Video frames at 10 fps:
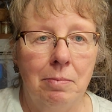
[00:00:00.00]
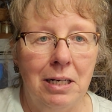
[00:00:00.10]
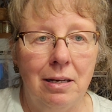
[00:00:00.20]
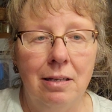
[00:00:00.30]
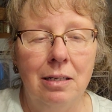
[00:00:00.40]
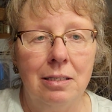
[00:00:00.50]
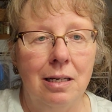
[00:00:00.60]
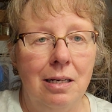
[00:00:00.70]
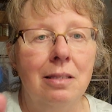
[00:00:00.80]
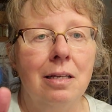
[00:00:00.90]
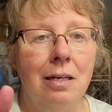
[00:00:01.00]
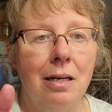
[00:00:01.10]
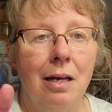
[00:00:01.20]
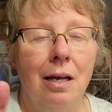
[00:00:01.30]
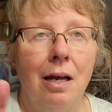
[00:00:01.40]
I mean,
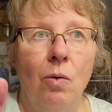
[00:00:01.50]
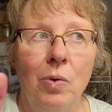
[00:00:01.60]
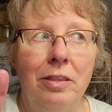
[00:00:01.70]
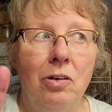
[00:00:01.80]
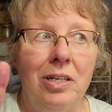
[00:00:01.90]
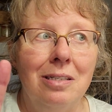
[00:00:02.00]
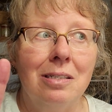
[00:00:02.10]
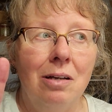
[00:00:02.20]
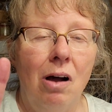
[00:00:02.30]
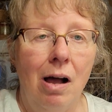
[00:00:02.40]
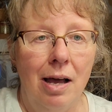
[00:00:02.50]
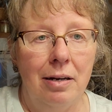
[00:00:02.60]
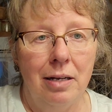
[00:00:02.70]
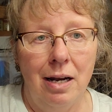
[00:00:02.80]
when there isn't hot